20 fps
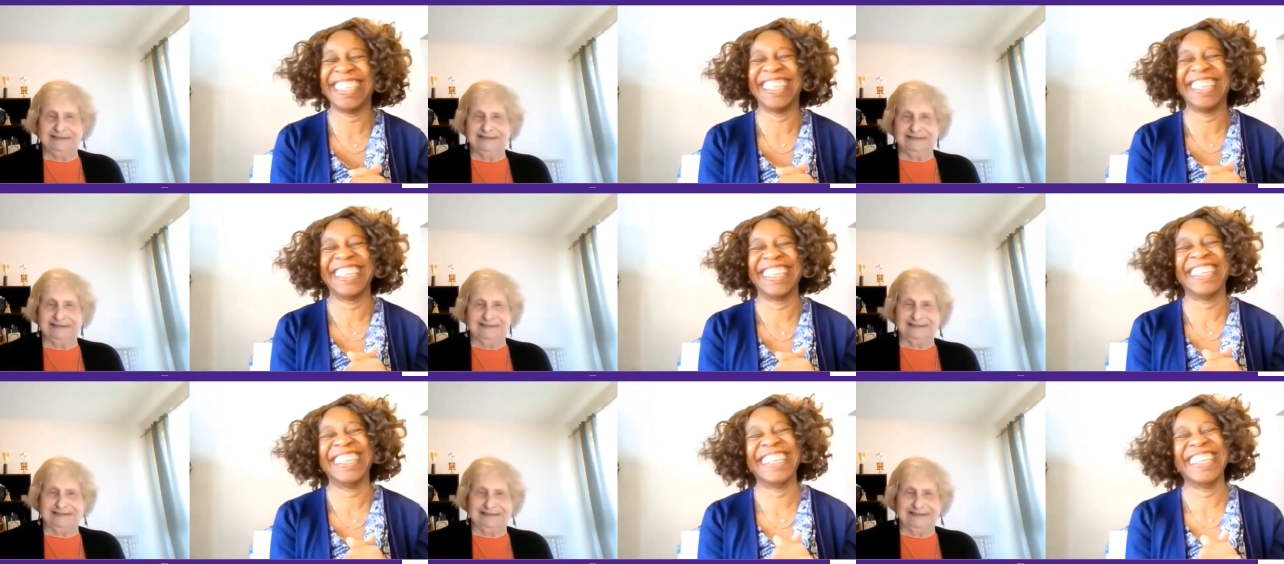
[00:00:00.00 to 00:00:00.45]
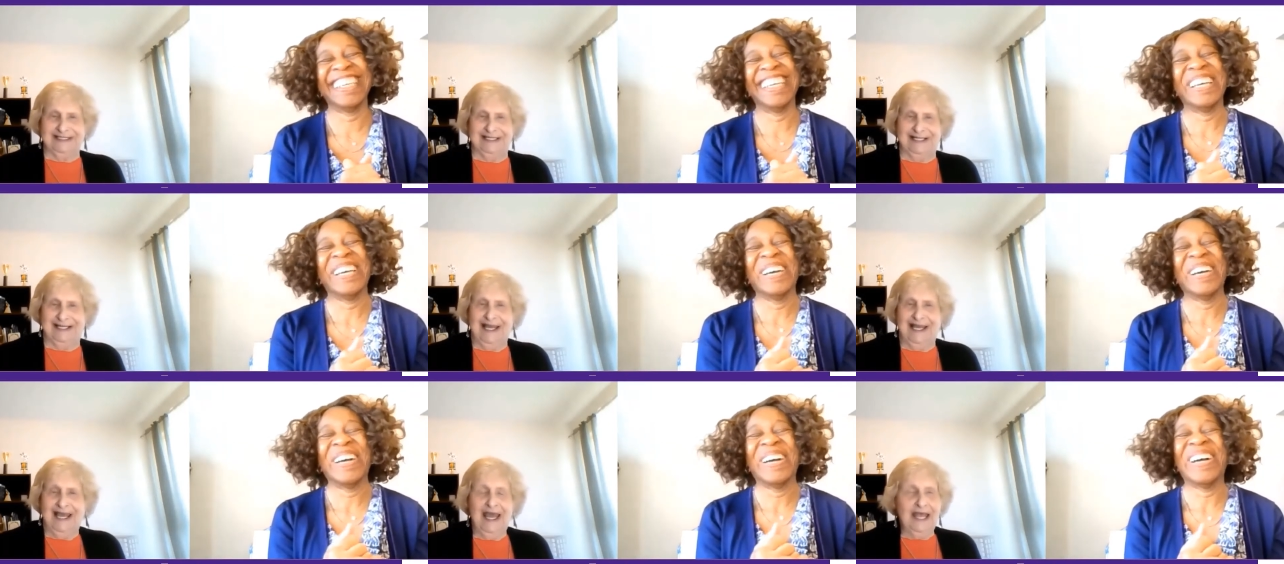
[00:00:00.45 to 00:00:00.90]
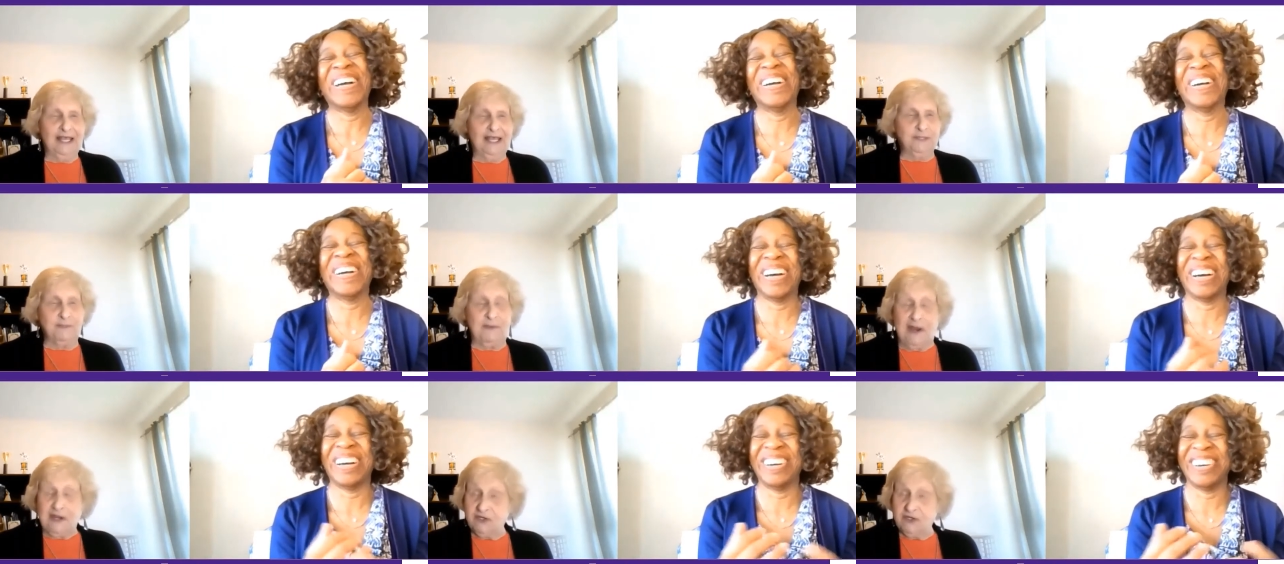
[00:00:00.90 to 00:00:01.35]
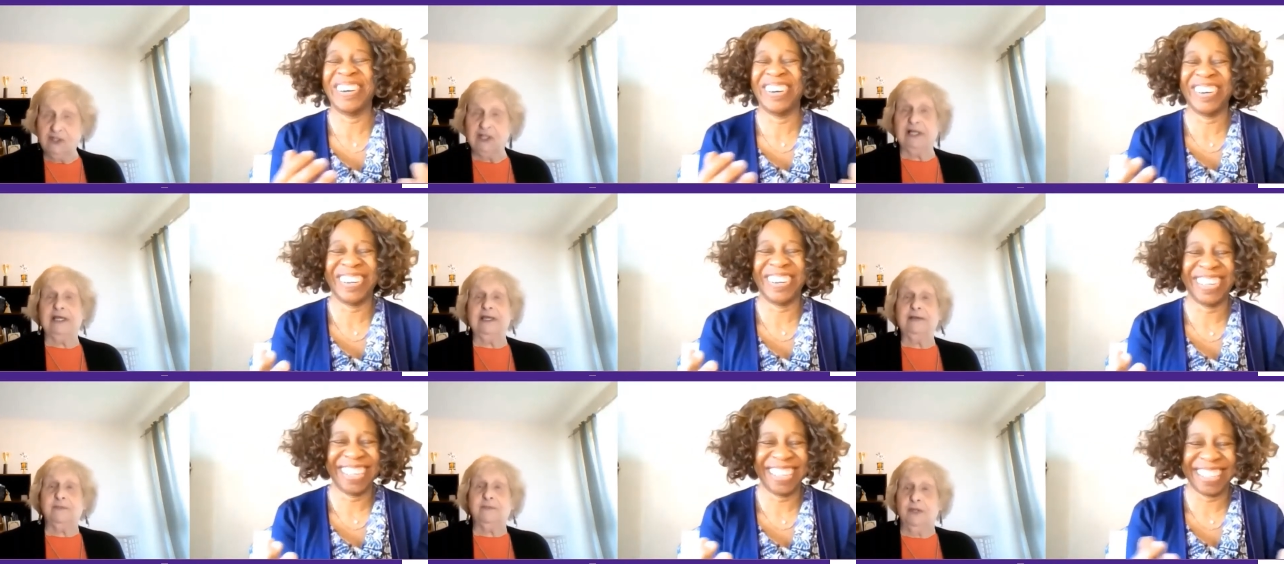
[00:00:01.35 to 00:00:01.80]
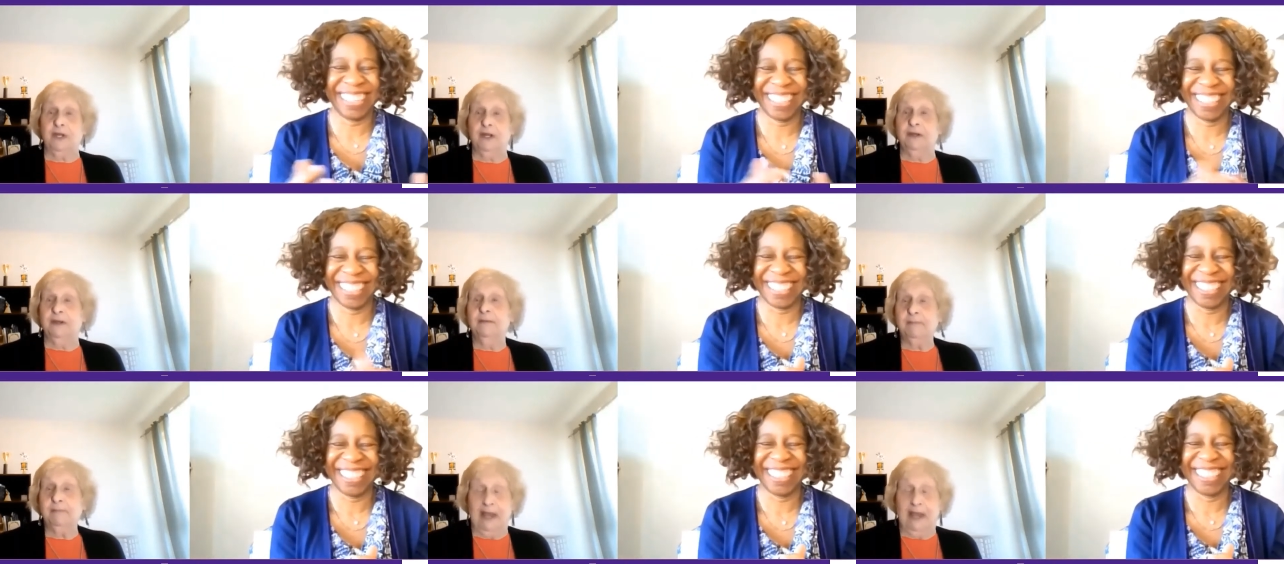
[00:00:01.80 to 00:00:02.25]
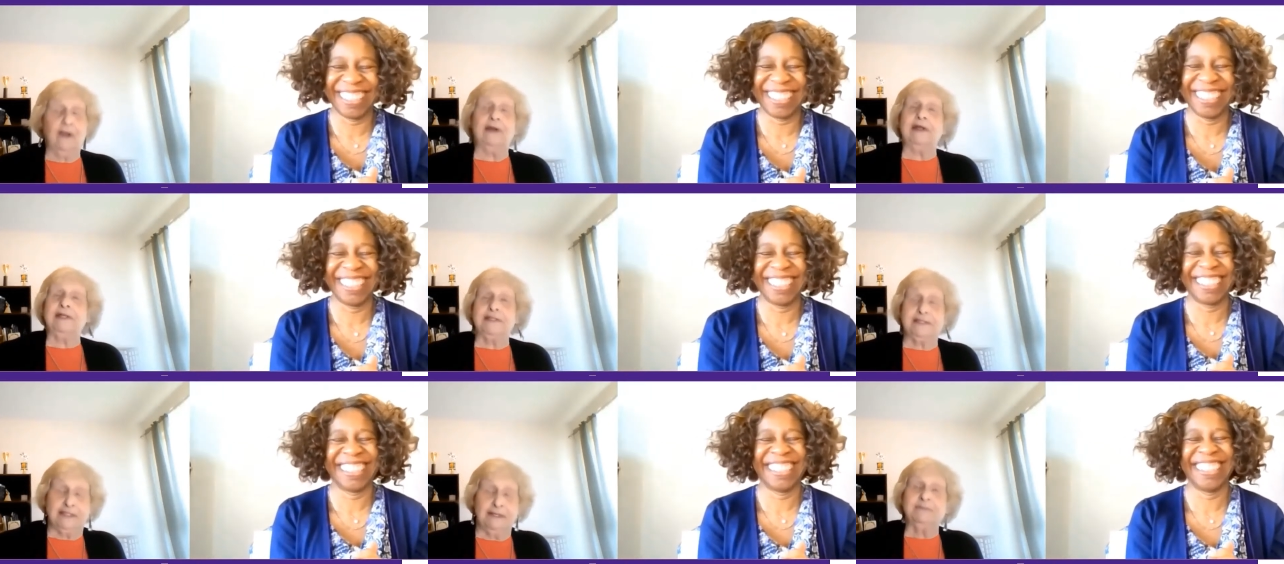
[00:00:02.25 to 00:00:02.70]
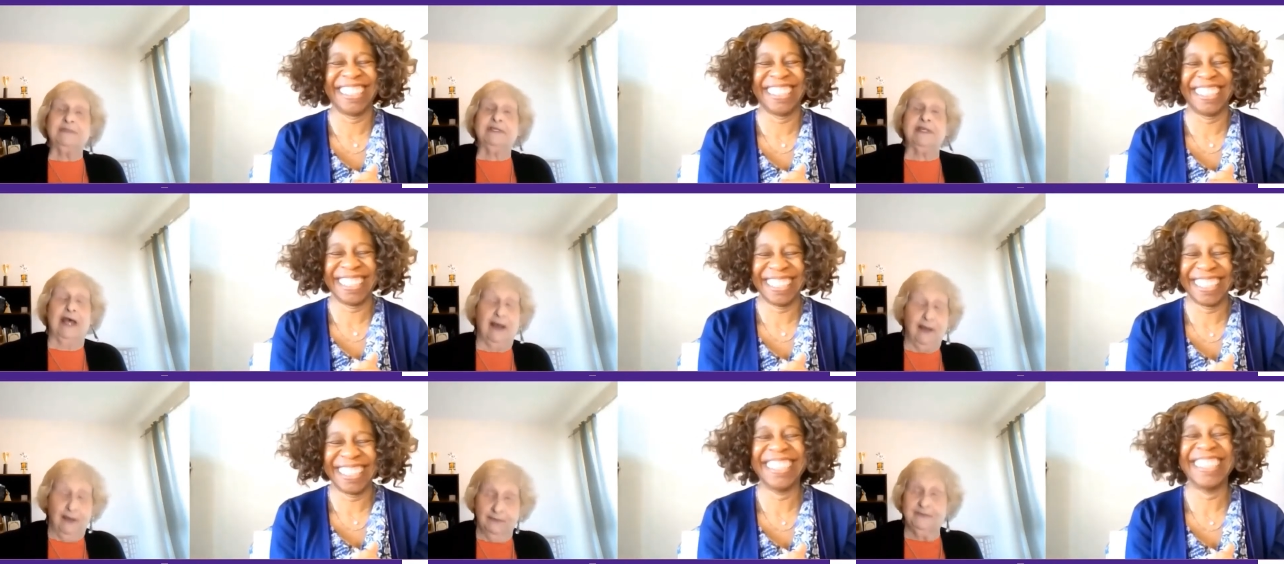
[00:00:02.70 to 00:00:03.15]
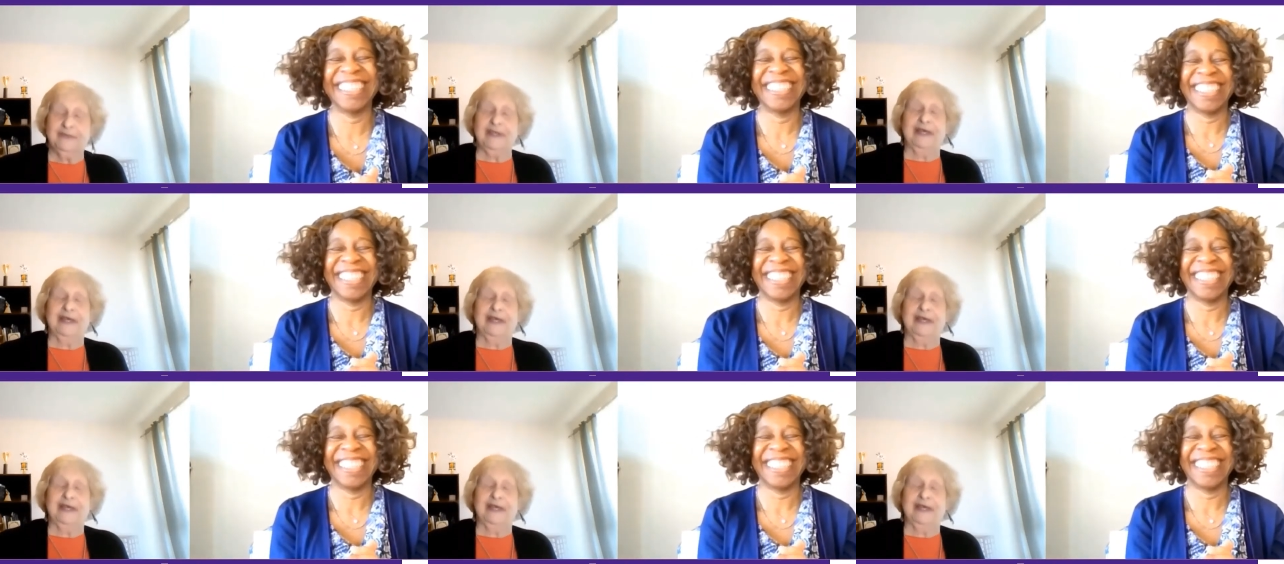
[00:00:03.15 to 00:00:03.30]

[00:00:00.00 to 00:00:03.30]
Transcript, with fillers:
Speaker 1: especially if they're parents themselves.